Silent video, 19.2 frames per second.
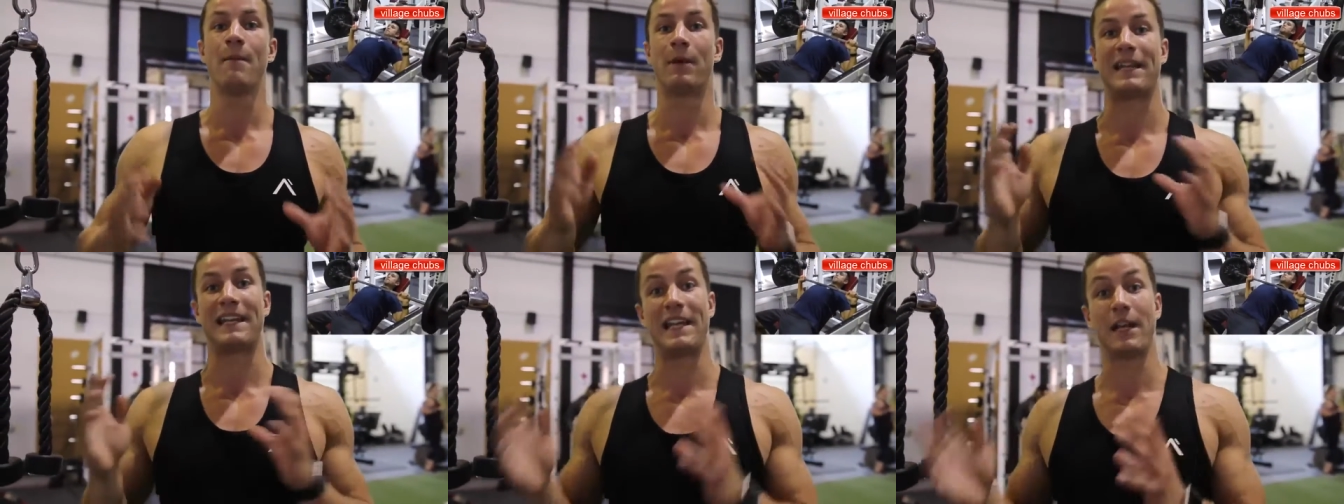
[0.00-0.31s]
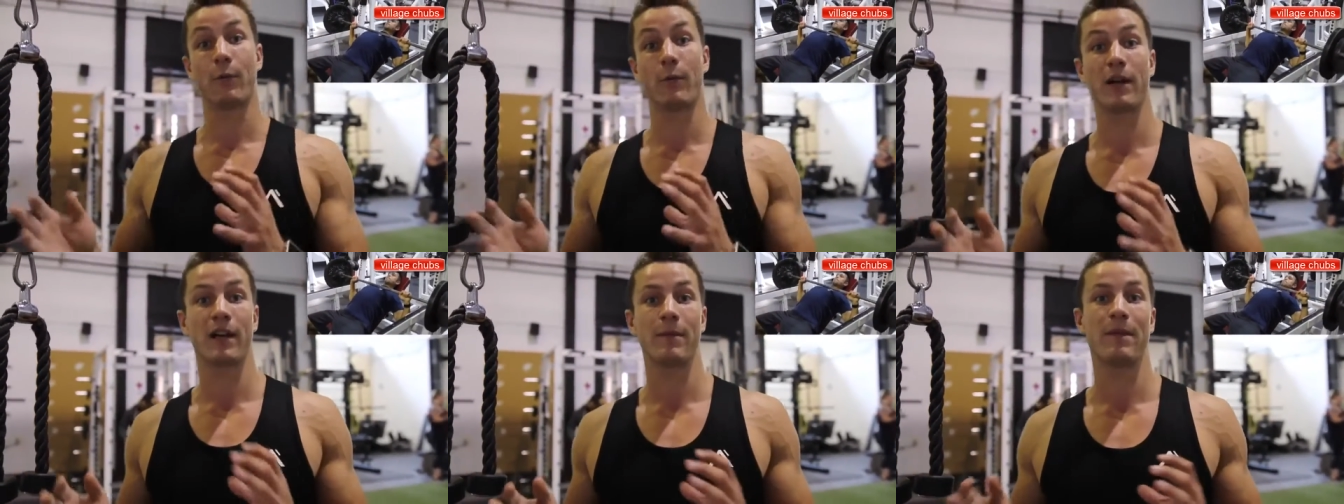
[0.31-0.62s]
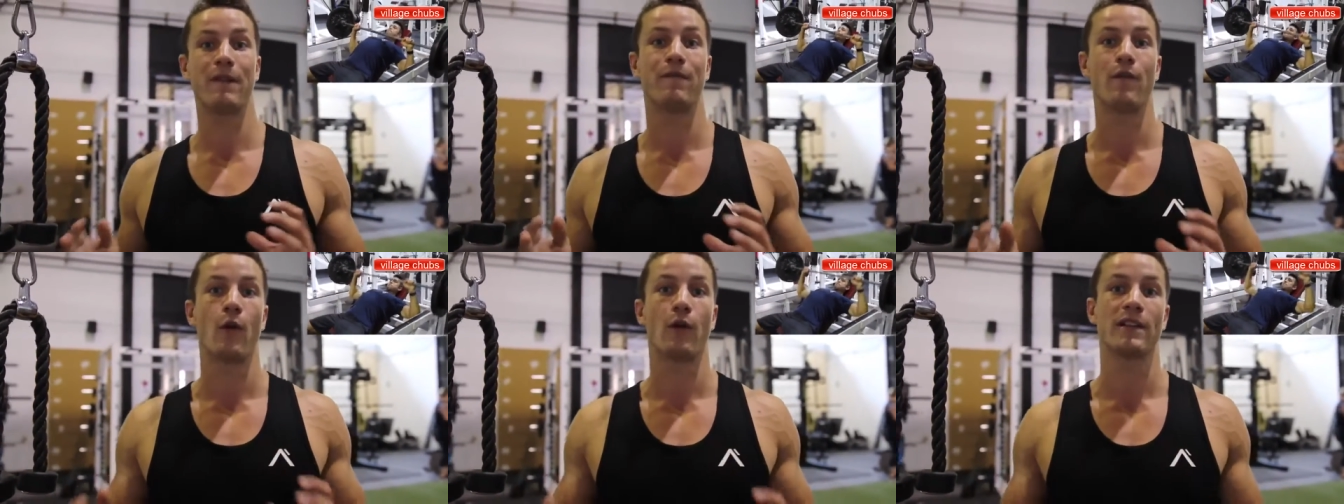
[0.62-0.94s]
but here we're
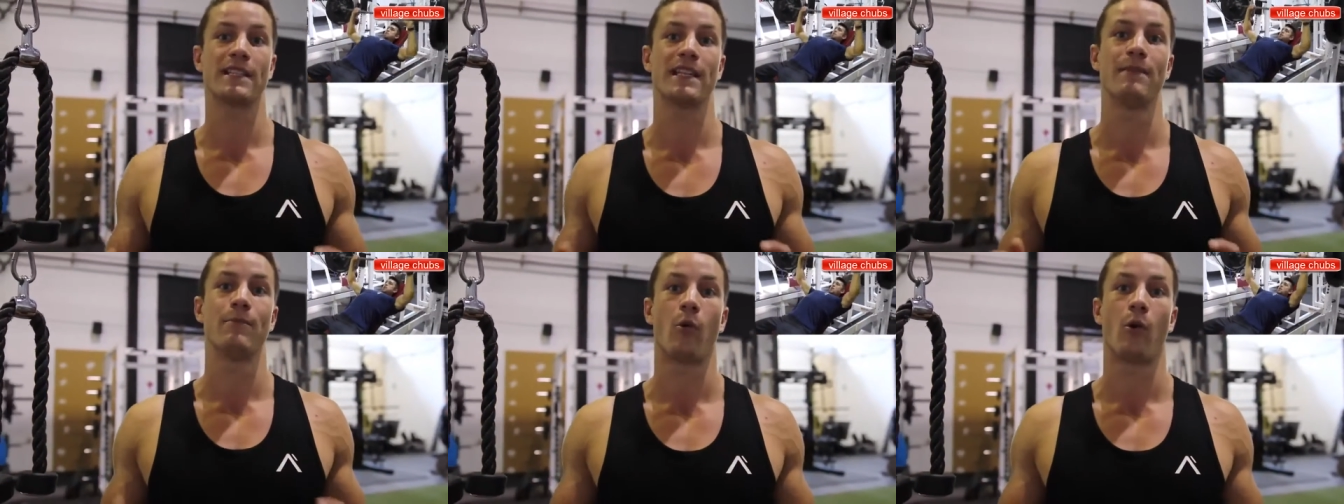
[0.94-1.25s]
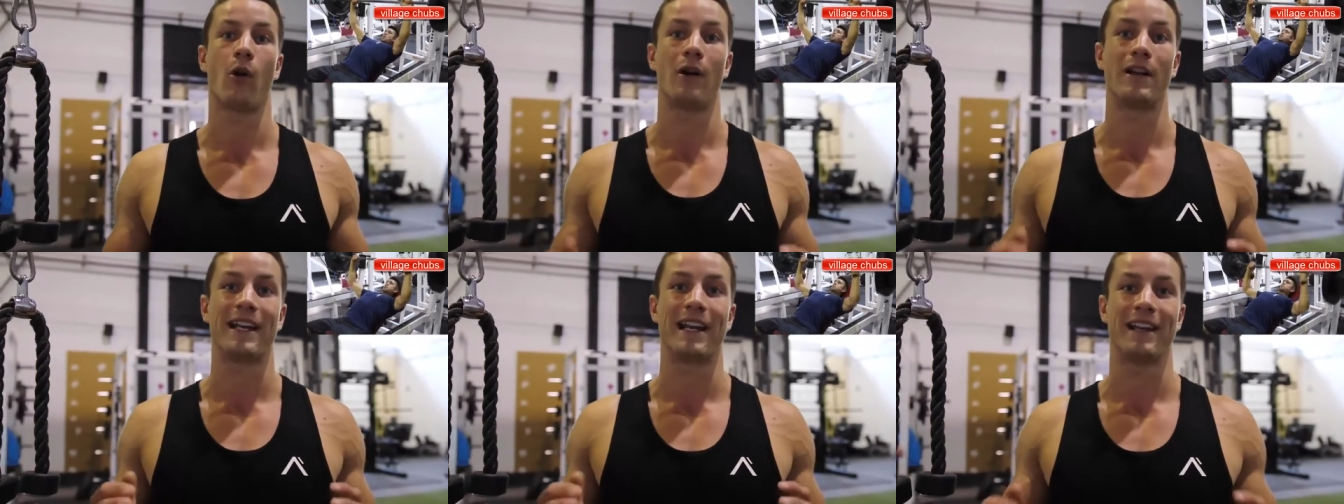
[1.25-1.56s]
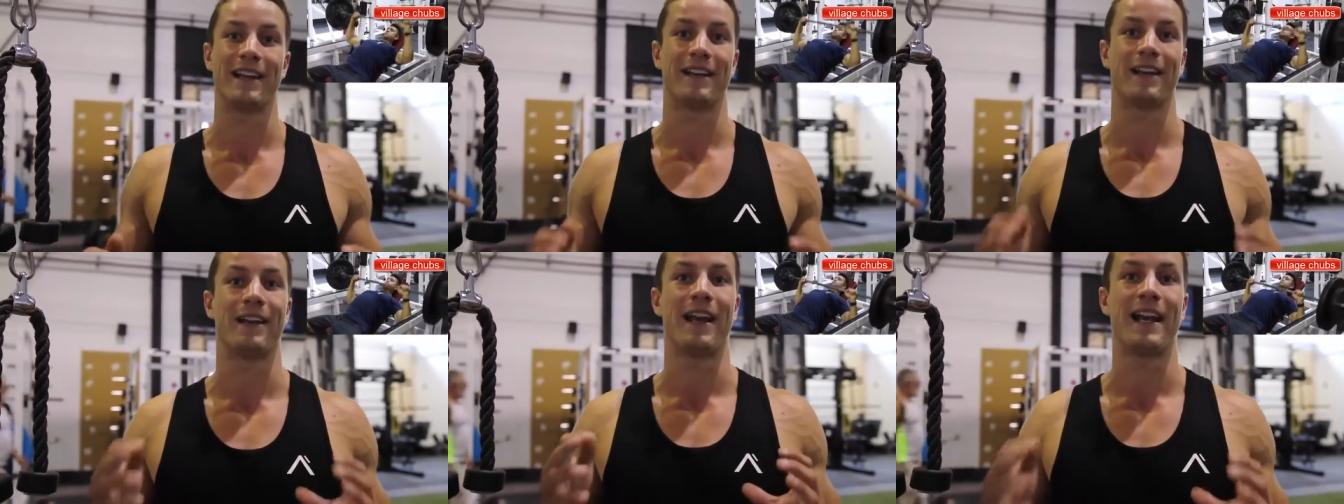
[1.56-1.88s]
gonna be focusing more on
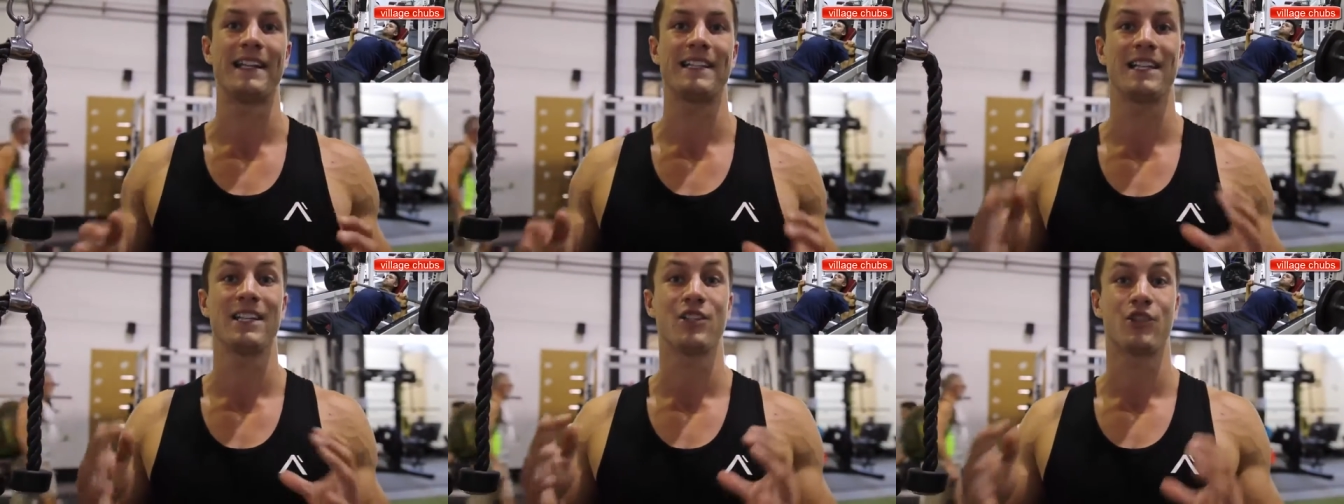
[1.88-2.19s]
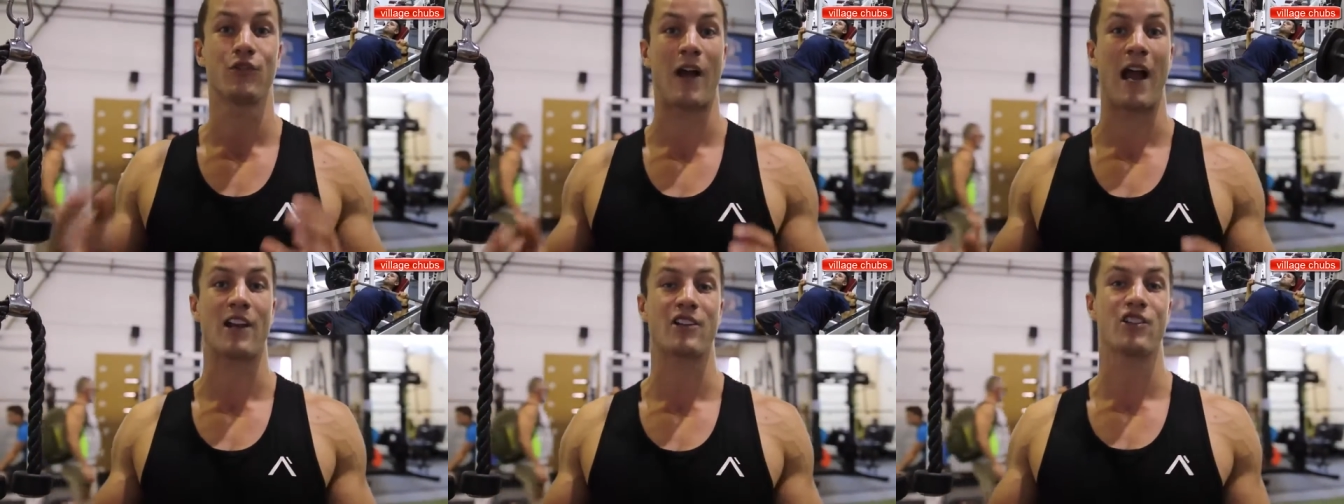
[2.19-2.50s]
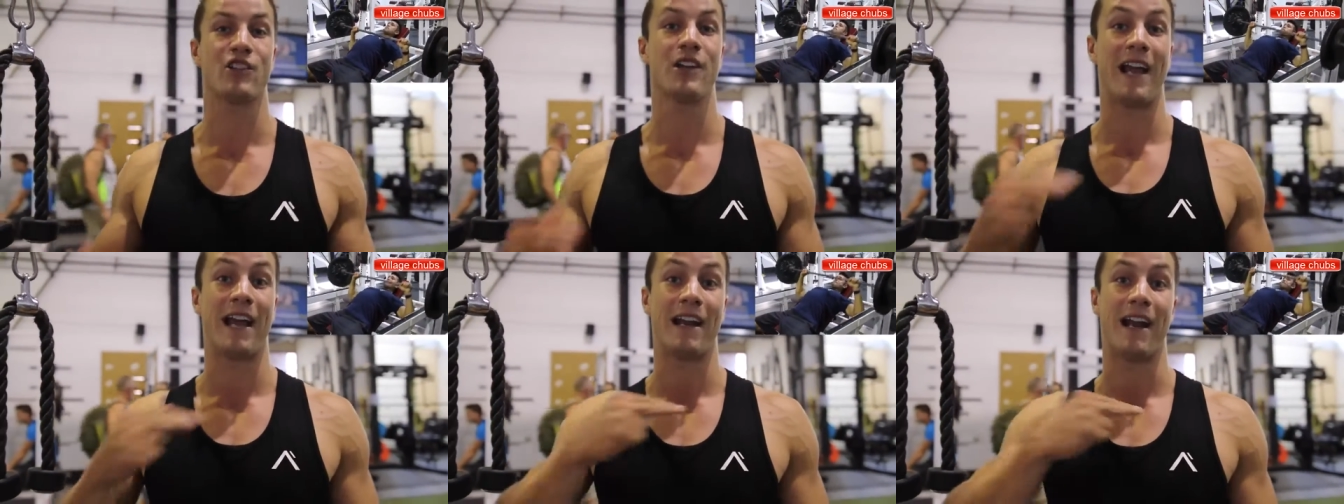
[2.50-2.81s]
getting a nice contraction